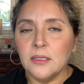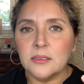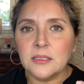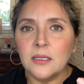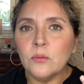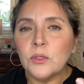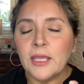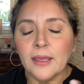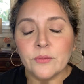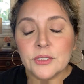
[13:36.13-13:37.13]
His skin would
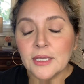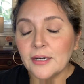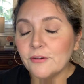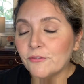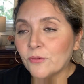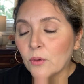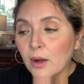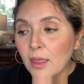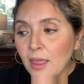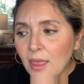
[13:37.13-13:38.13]
get irritated
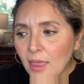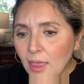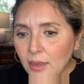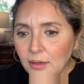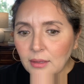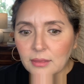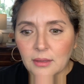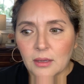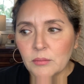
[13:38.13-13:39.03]
for anything.